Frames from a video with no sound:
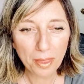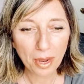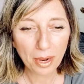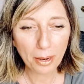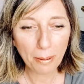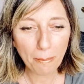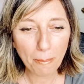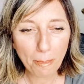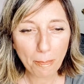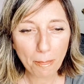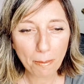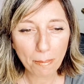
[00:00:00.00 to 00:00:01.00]

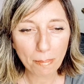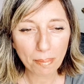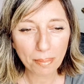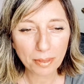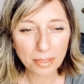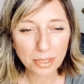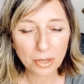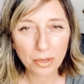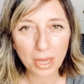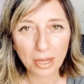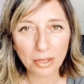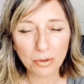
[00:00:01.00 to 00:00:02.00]
So
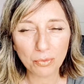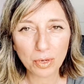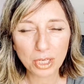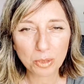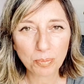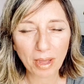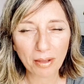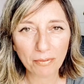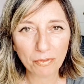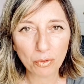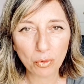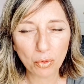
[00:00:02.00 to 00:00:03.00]
yeah, you reach back
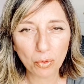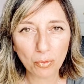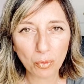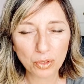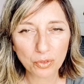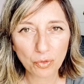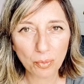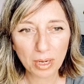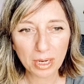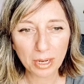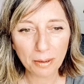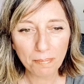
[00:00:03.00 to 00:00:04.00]
for what's
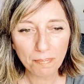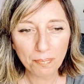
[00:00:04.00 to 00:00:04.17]
familiar,